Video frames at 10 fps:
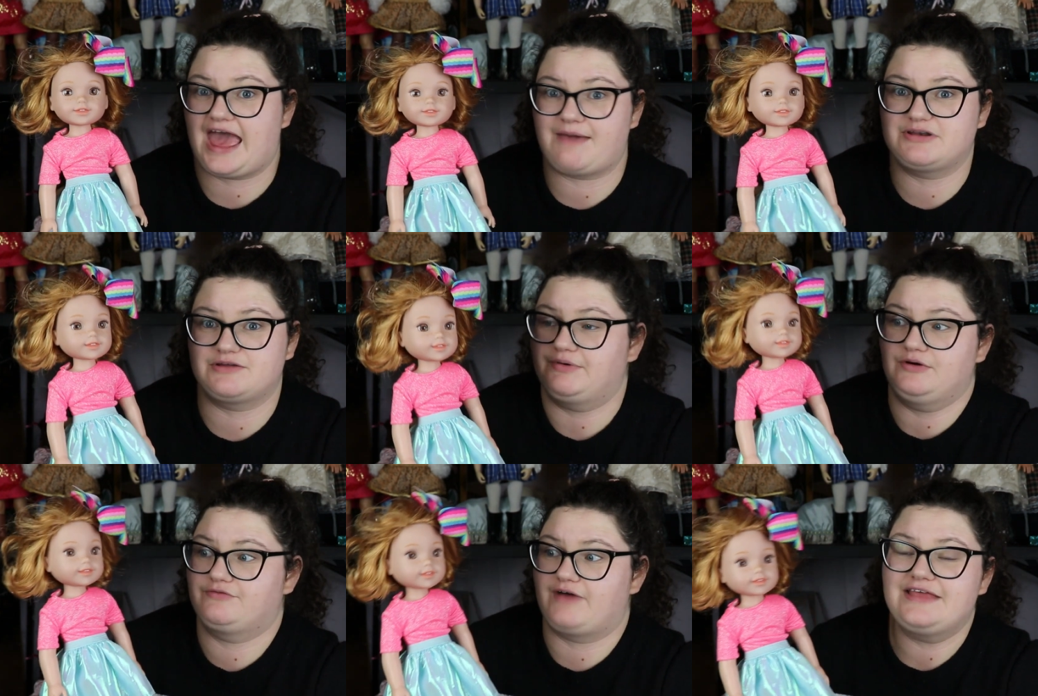Speaker 1: I happen to
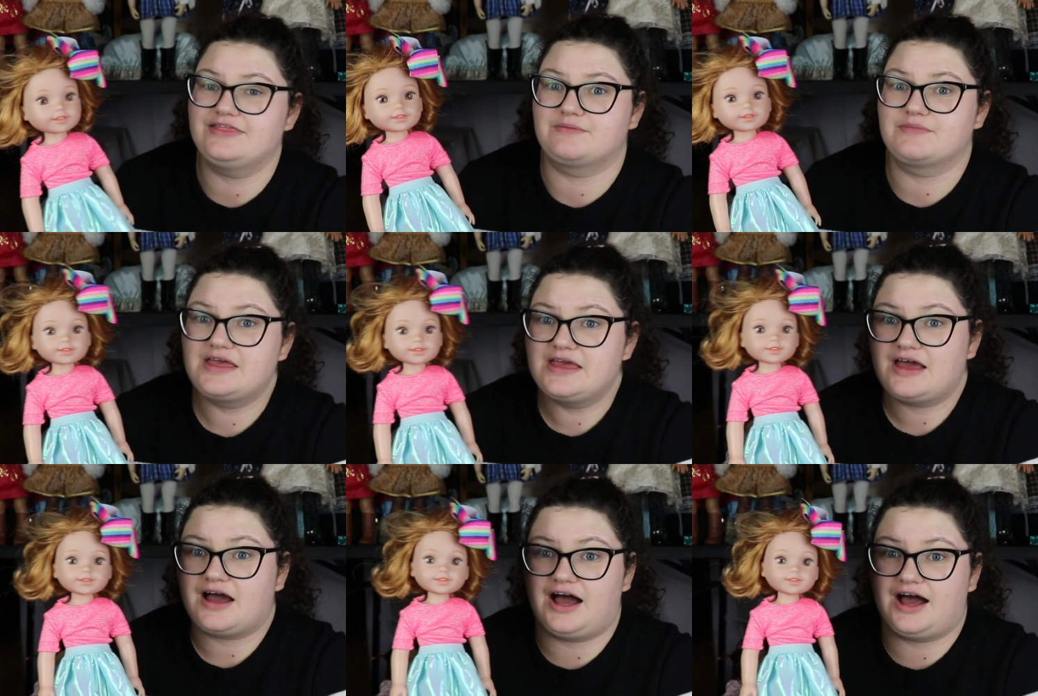both find them.
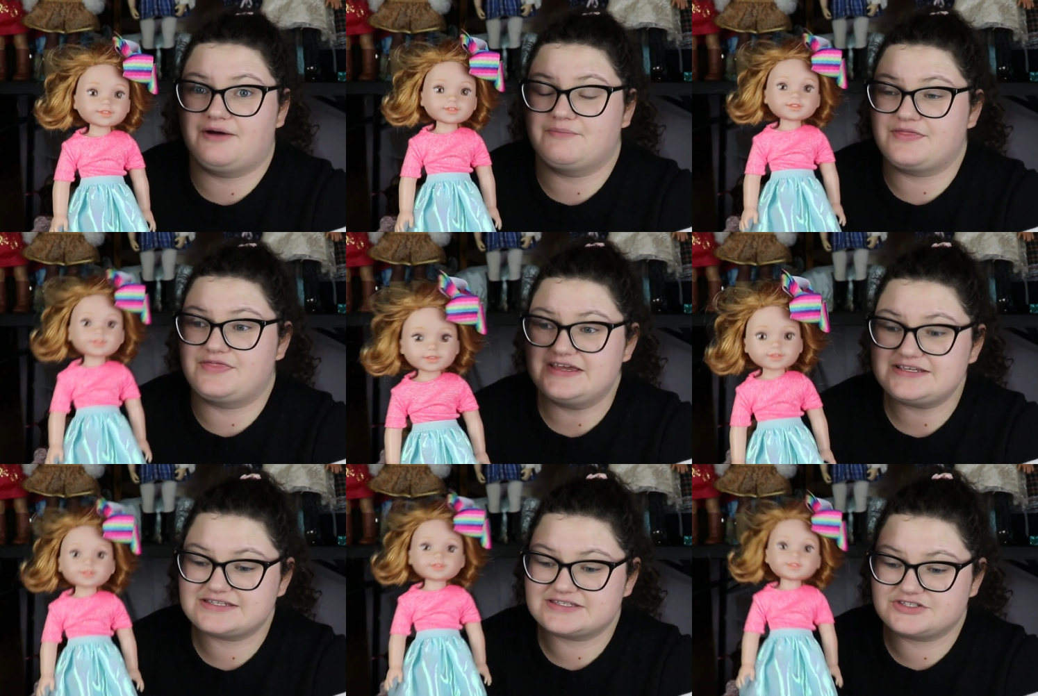
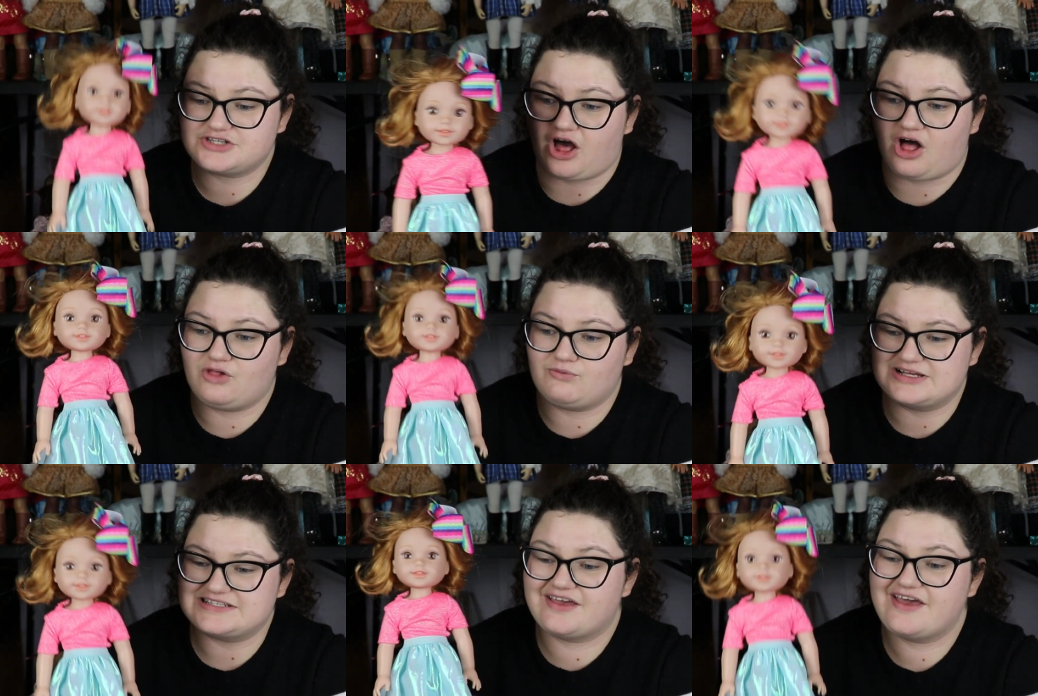This doll
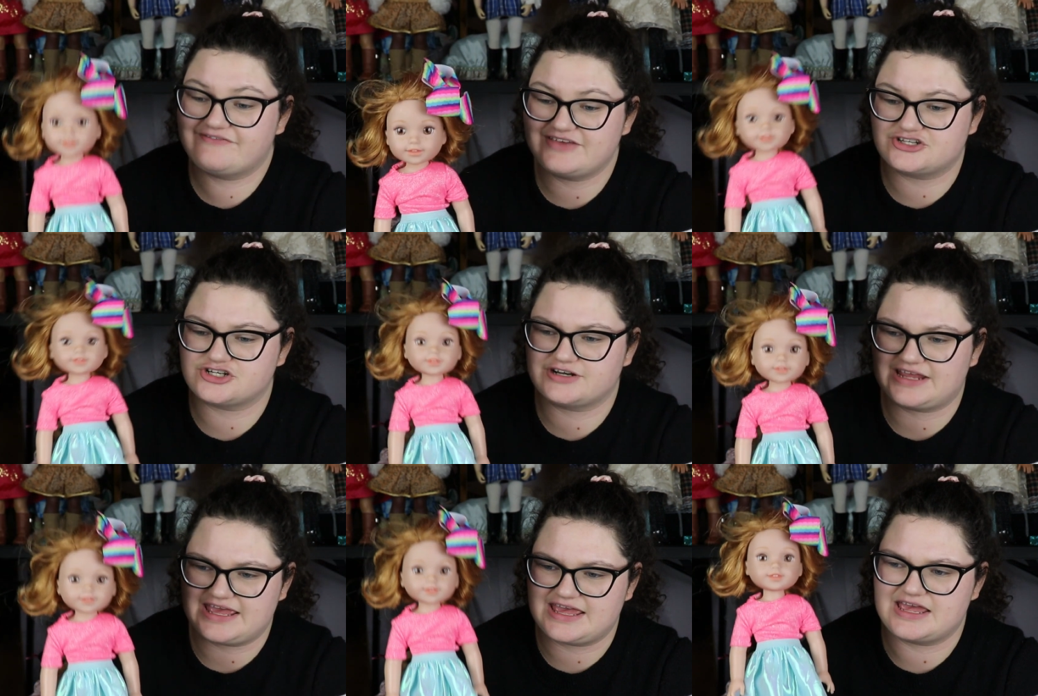was
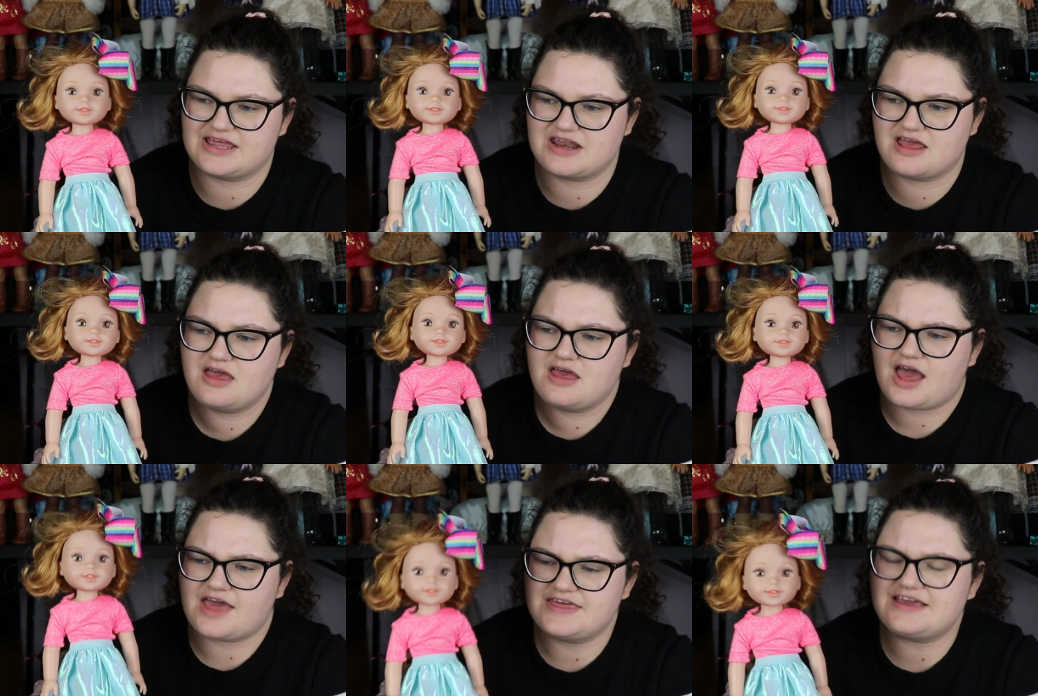featured in,
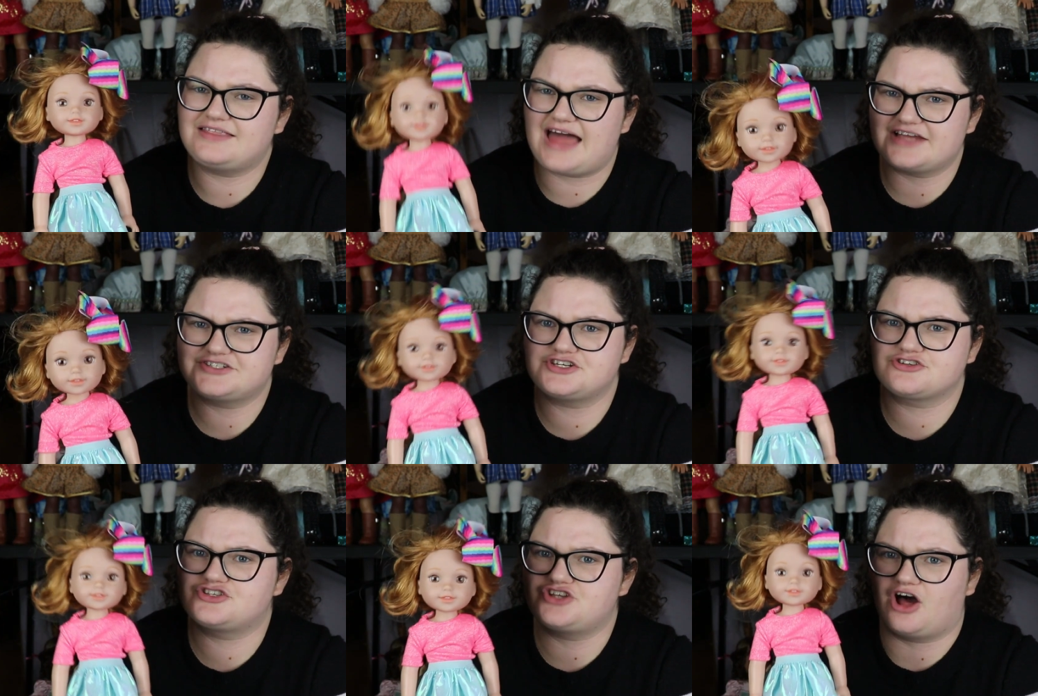I think, last
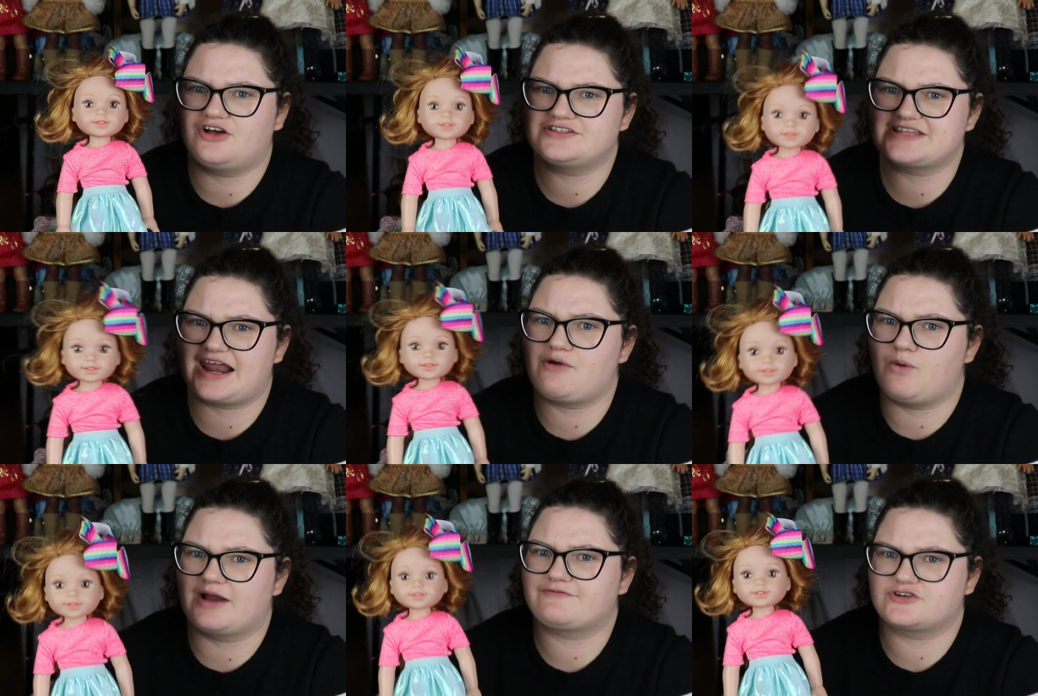year's dolls that I
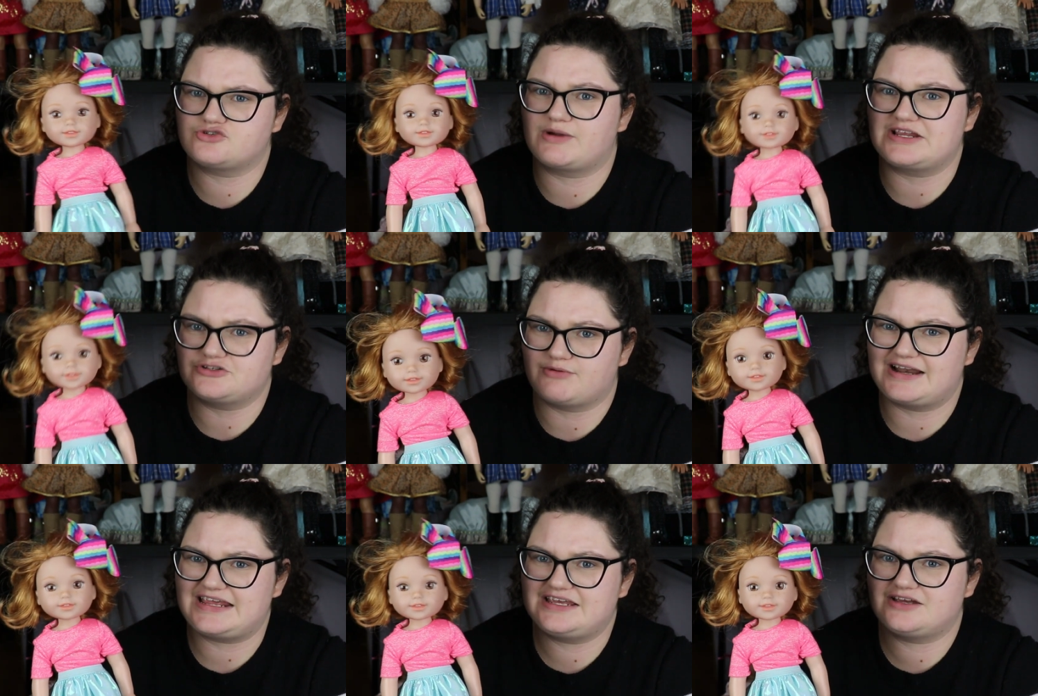want for
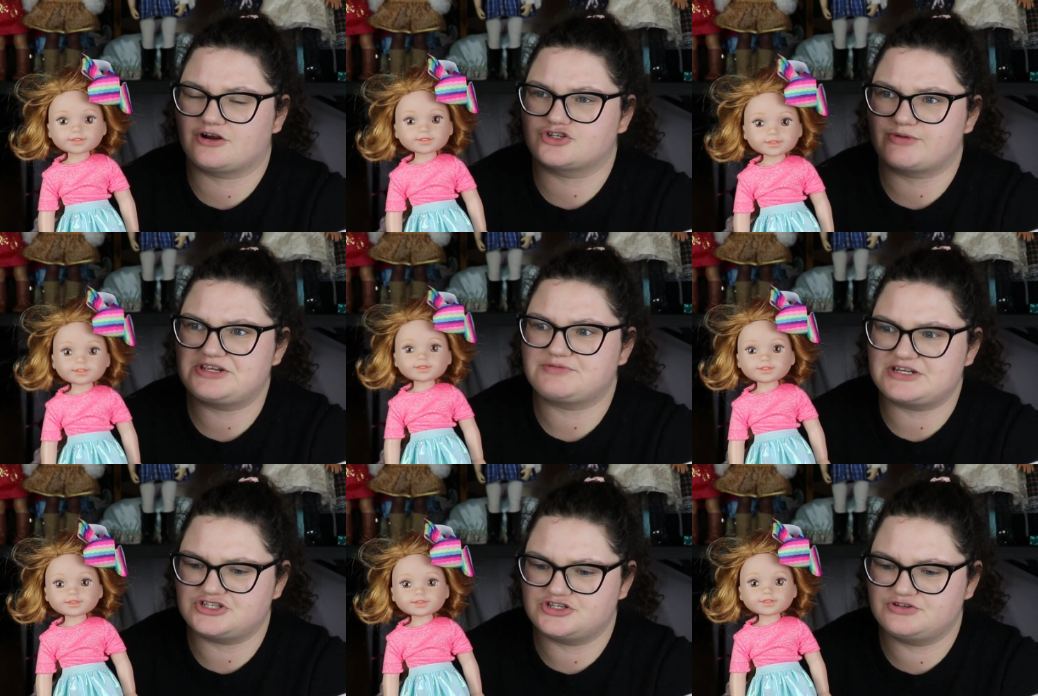2020 or
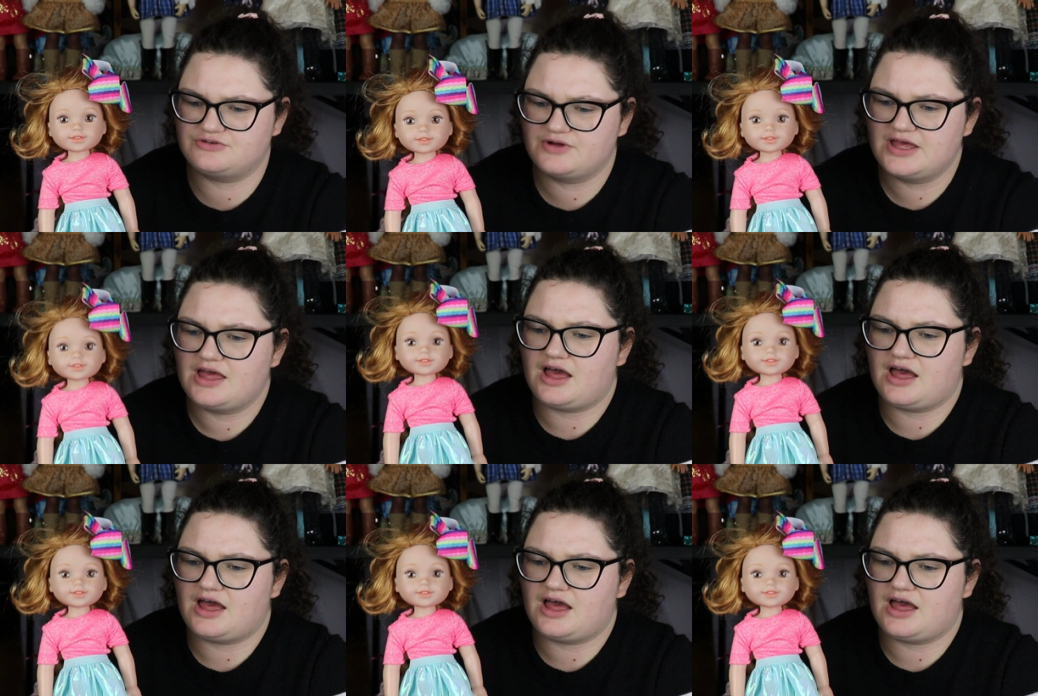2022.